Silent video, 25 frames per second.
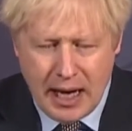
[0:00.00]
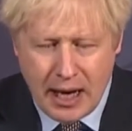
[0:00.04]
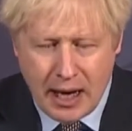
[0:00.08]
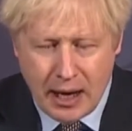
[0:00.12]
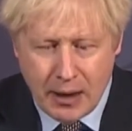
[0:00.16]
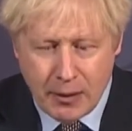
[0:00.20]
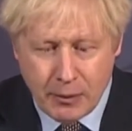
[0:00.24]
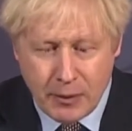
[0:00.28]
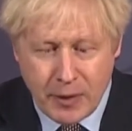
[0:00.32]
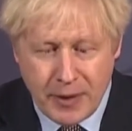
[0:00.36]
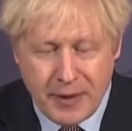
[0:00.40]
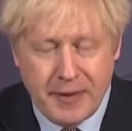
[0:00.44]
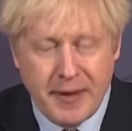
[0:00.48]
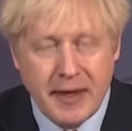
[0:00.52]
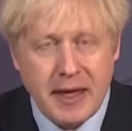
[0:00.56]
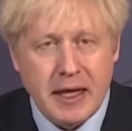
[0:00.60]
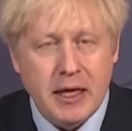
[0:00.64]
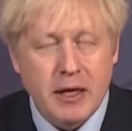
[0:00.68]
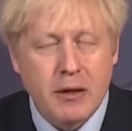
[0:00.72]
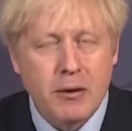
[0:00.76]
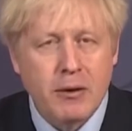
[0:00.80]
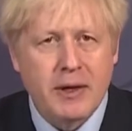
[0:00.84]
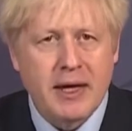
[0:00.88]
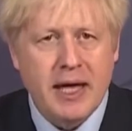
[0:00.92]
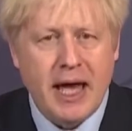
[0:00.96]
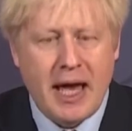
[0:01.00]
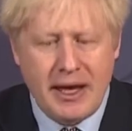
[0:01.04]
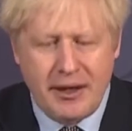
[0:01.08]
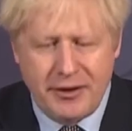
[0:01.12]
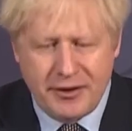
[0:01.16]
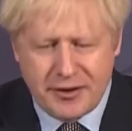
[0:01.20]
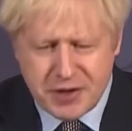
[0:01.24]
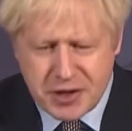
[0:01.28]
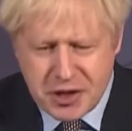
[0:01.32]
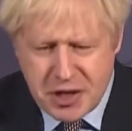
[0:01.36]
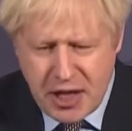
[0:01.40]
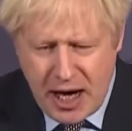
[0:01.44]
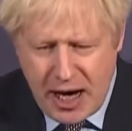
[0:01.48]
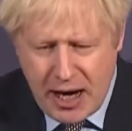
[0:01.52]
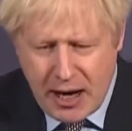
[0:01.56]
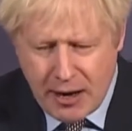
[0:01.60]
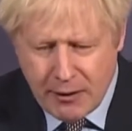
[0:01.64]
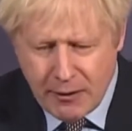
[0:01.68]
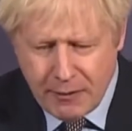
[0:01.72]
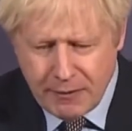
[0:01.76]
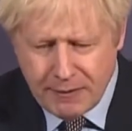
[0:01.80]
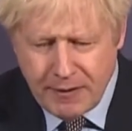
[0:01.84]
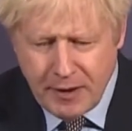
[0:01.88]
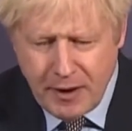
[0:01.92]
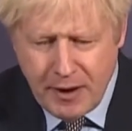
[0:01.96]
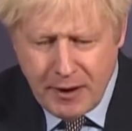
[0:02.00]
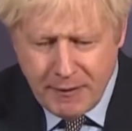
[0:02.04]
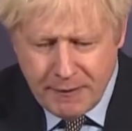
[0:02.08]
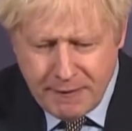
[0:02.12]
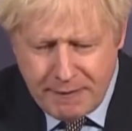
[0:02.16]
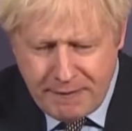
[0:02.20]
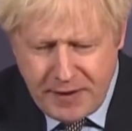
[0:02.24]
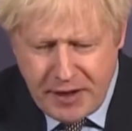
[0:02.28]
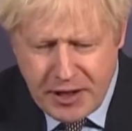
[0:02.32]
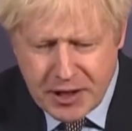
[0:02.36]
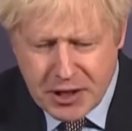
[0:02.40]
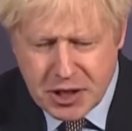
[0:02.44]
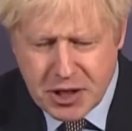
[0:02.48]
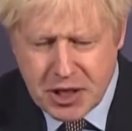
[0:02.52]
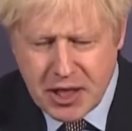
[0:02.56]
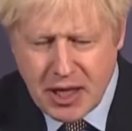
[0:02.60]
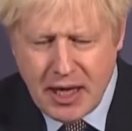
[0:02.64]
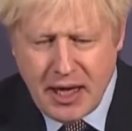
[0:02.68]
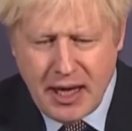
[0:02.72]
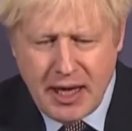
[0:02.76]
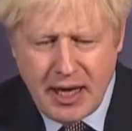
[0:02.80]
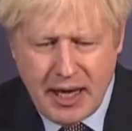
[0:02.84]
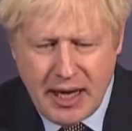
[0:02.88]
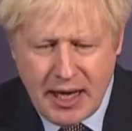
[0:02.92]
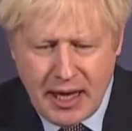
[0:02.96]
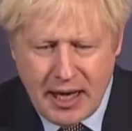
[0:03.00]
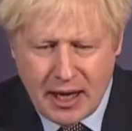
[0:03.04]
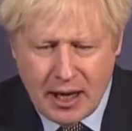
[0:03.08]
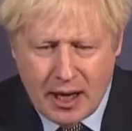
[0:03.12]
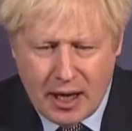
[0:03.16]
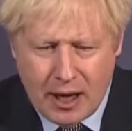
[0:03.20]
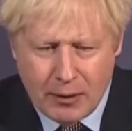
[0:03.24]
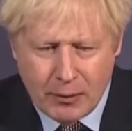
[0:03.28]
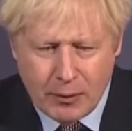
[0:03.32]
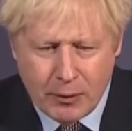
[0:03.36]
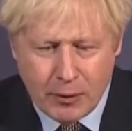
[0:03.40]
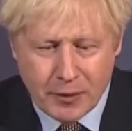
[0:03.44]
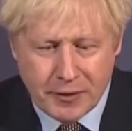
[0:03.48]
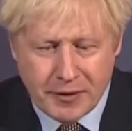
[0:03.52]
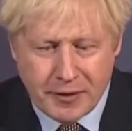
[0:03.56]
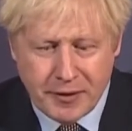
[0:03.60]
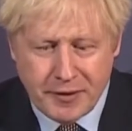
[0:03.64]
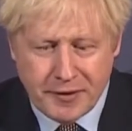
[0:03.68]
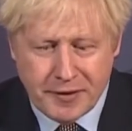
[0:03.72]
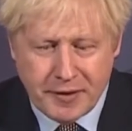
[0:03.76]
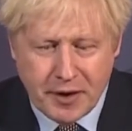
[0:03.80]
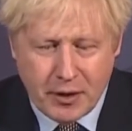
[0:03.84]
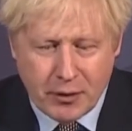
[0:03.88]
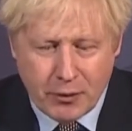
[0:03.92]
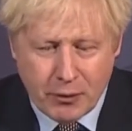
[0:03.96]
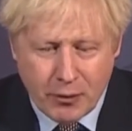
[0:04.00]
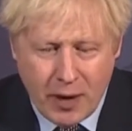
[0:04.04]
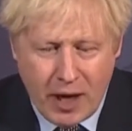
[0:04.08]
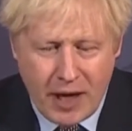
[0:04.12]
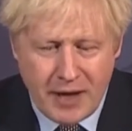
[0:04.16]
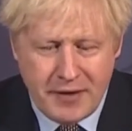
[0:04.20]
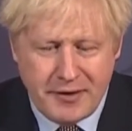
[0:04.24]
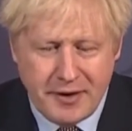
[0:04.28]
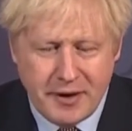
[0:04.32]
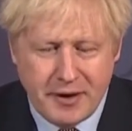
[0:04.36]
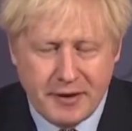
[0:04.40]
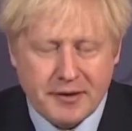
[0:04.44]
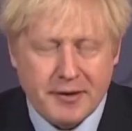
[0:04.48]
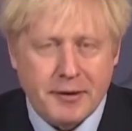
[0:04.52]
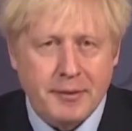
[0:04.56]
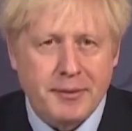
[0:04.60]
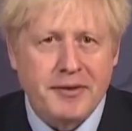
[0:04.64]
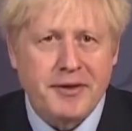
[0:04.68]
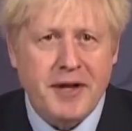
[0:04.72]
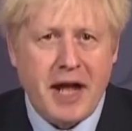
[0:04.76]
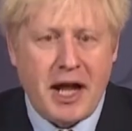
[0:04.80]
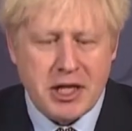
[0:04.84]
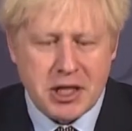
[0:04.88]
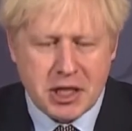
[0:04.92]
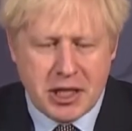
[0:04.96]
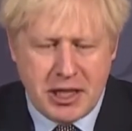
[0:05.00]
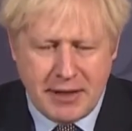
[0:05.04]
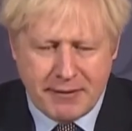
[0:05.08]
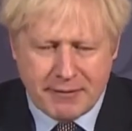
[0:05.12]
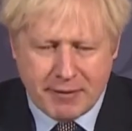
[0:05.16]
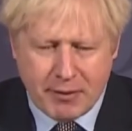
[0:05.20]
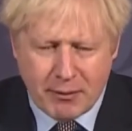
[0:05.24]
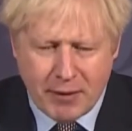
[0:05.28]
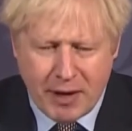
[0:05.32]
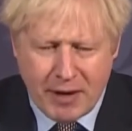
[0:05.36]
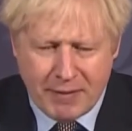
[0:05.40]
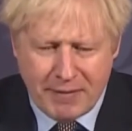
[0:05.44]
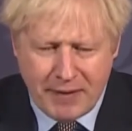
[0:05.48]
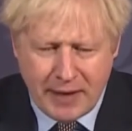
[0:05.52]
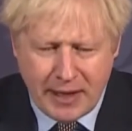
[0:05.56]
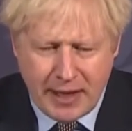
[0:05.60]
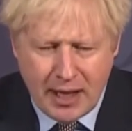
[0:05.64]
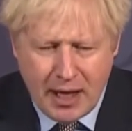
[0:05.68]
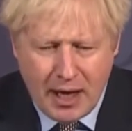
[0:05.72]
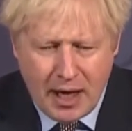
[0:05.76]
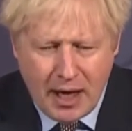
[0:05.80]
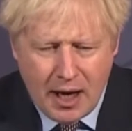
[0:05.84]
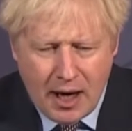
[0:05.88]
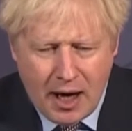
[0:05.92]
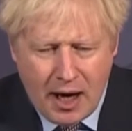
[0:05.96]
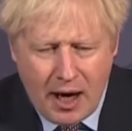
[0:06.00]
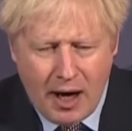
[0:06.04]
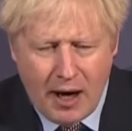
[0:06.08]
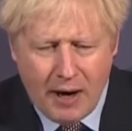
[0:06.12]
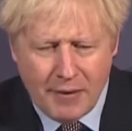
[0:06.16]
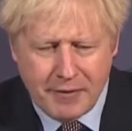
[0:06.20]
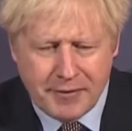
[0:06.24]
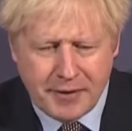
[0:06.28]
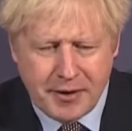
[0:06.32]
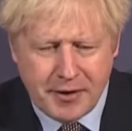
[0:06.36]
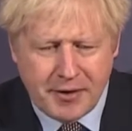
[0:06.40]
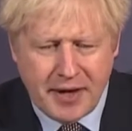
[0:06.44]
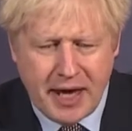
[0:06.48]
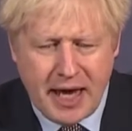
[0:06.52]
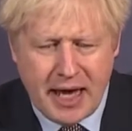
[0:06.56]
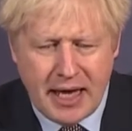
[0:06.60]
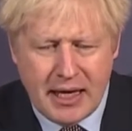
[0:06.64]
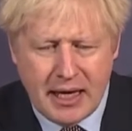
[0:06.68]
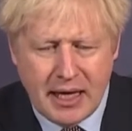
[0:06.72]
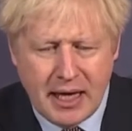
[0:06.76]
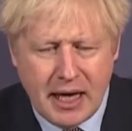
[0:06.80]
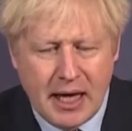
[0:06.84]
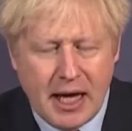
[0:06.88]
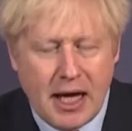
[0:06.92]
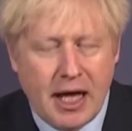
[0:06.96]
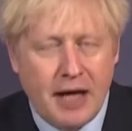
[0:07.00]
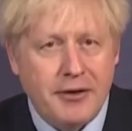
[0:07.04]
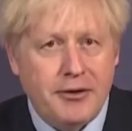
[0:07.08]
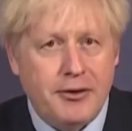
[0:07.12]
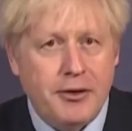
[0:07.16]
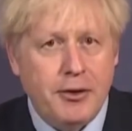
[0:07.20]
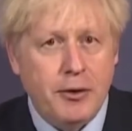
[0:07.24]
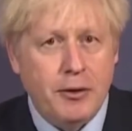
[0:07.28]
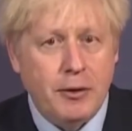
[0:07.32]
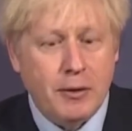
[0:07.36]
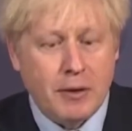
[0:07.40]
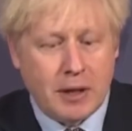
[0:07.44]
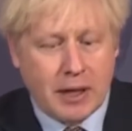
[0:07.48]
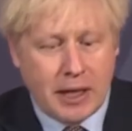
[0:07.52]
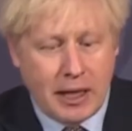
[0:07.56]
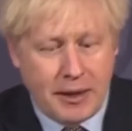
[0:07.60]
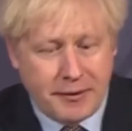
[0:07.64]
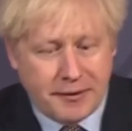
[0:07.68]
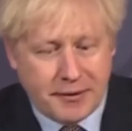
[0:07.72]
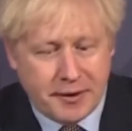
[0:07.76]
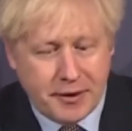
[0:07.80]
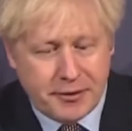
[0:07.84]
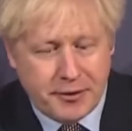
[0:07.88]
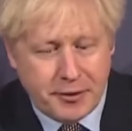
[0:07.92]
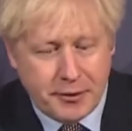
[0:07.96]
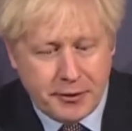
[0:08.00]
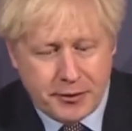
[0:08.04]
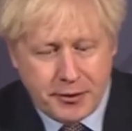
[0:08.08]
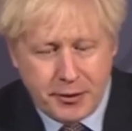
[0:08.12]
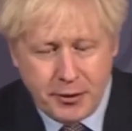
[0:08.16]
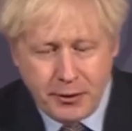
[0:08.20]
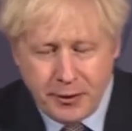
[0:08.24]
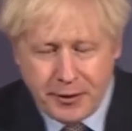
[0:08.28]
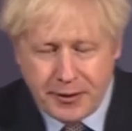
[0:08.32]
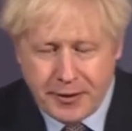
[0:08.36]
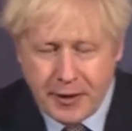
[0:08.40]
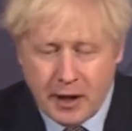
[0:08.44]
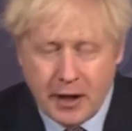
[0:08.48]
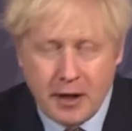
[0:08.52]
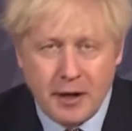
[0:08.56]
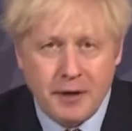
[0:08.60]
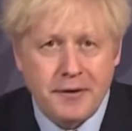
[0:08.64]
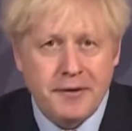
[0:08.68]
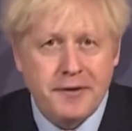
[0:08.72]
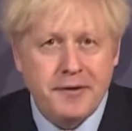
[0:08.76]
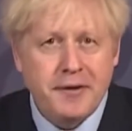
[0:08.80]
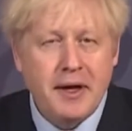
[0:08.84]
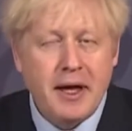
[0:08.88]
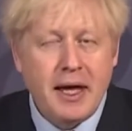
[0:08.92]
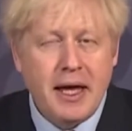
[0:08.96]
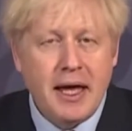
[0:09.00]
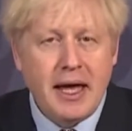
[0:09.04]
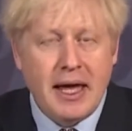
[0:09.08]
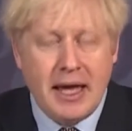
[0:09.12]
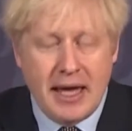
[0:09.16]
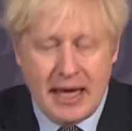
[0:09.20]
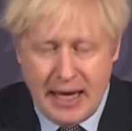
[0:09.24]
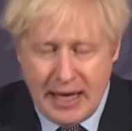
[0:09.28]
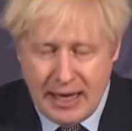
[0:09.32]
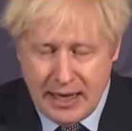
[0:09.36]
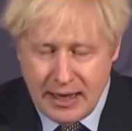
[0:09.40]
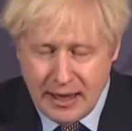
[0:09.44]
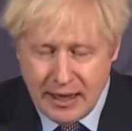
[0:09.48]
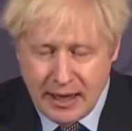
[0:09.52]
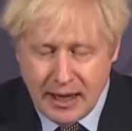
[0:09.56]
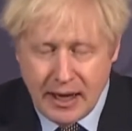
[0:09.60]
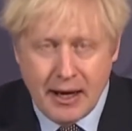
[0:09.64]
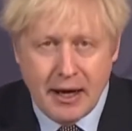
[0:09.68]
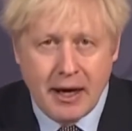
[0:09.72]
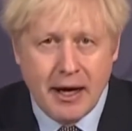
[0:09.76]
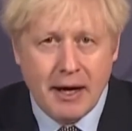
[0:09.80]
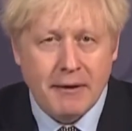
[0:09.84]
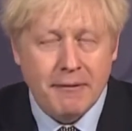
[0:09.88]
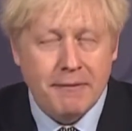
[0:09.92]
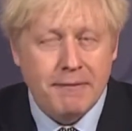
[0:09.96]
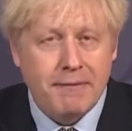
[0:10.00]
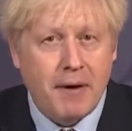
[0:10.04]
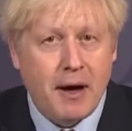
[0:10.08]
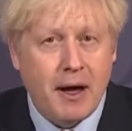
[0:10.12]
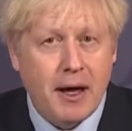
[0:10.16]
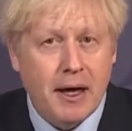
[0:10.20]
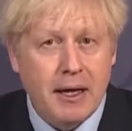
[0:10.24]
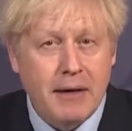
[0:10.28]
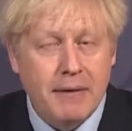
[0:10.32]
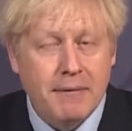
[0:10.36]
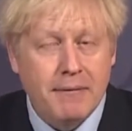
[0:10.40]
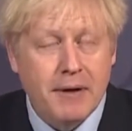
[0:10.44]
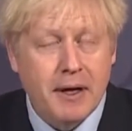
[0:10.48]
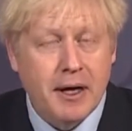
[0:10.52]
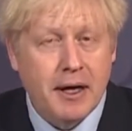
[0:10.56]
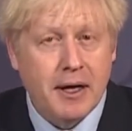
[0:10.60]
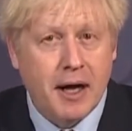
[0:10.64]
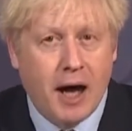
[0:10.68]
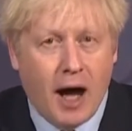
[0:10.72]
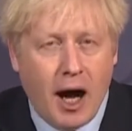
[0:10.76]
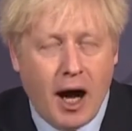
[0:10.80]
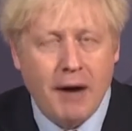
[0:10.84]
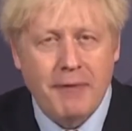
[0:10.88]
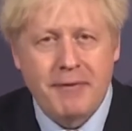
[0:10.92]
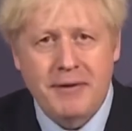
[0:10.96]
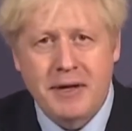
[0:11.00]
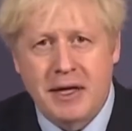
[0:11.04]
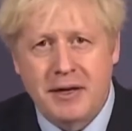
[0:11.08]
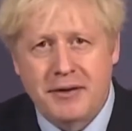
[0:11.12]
With the UK's share of fish in our waters rising substantially from roughly half today to closer to two-thirds in 5.5 years'